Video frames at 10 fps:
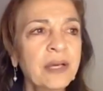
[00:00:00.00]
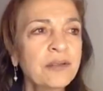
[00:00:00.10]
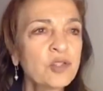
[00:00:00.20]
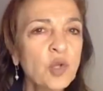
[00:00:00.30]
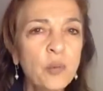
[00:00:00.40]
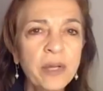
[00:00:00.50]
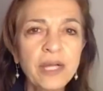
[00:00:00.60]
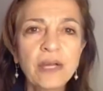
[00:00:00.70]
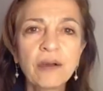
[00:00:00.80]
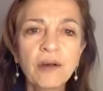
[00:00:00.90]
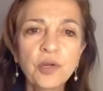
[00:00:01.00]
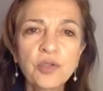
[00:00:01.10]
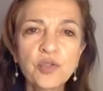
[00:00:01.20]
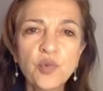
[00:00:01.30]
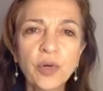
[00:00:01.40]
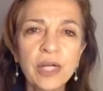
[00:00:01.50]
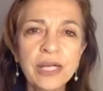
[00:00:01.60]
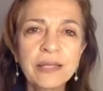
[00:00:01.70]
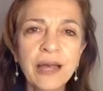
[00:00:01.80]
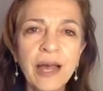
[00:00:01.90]
and so many others were
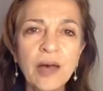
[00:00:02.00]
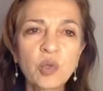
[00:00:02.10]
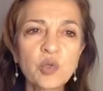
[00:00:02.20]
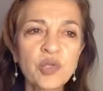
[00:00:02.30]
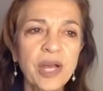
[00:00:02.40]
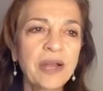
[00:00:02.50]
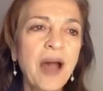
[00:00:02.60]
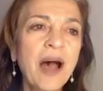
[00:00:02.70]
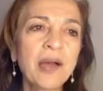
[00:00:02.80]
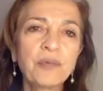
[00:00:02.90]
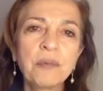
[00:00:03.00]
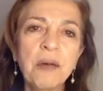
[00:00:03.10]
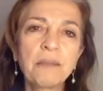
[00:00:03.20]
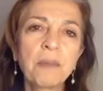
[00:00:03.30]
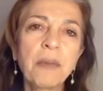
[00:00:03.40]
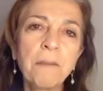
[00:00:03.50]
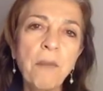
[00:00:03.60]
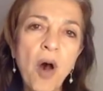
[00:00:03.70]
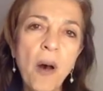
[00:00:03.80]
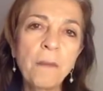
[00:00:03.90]
in the house, and I remember my
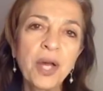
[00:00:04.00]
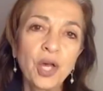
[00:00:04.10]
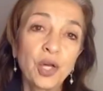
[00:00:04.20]
mom